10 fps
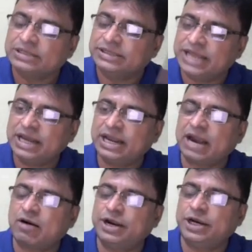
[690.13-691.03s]
There,
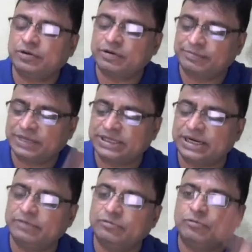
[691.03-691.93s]
according to our
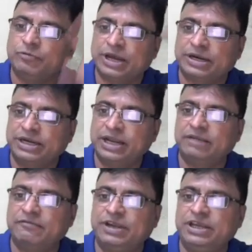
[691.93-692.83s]
method, we are
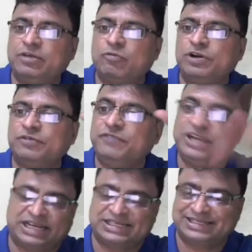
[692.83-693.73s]
taking y equal to
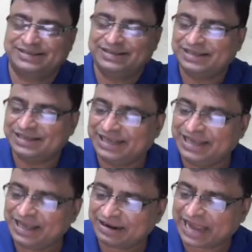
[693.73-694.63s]
Vx.
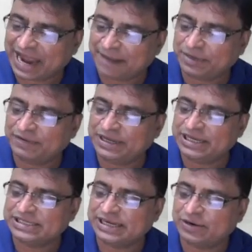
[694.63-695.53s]
Here, capital Y
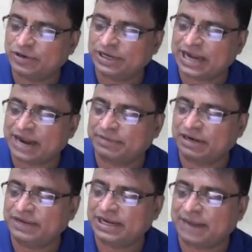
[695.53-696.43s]
is equal to
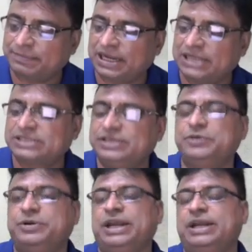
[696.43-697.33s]
capital V capital X.
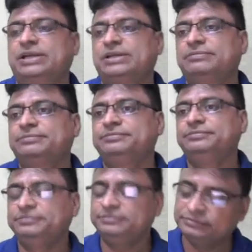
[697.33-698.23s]
You take
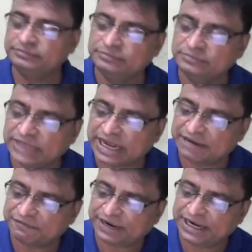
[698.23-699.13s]
it.
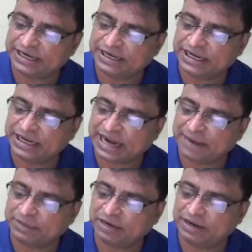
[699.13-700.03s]
Again, find d
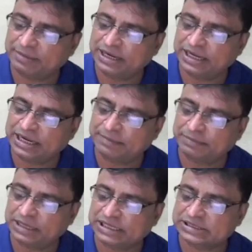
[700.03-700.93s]
capital Y by d
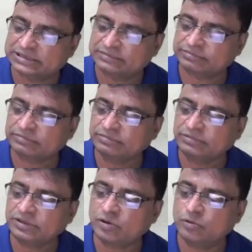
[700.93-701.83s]
capital X,
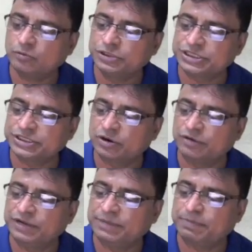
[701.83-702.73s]
which is equal
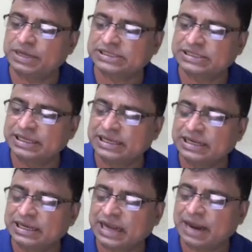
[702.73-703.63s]
to V plus
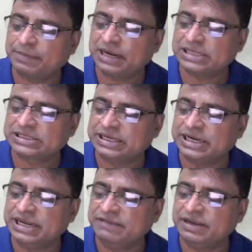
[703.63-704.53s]
capital X
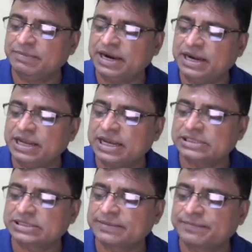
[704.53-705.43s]
dV by dx.